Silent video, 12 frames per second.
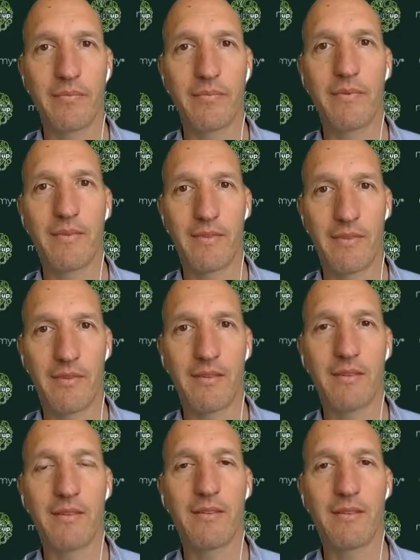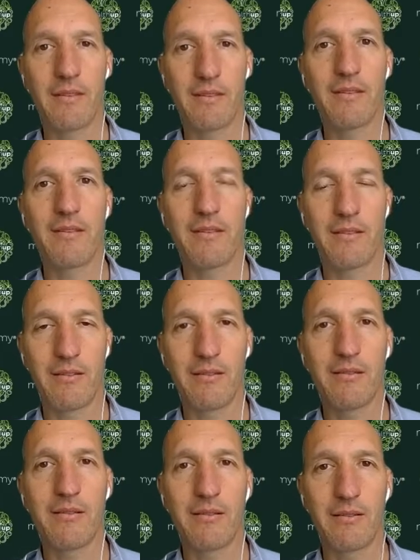
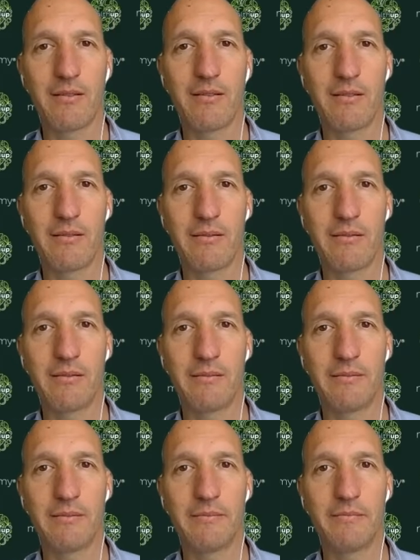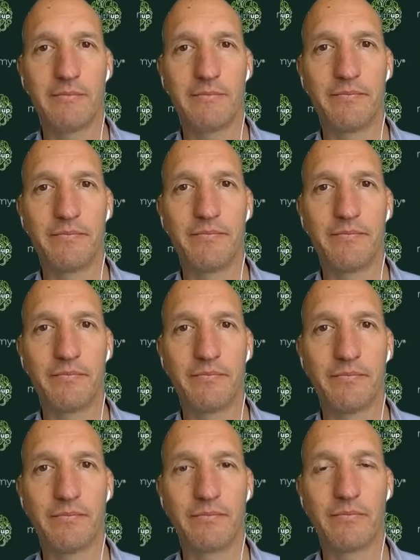
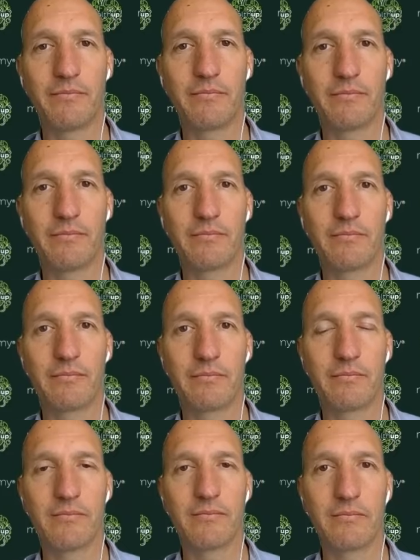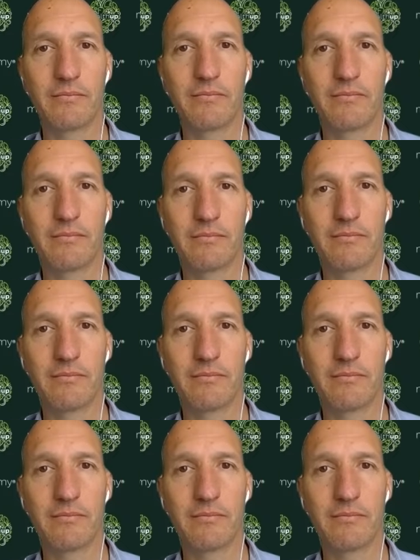No words are spoken by the person on screen.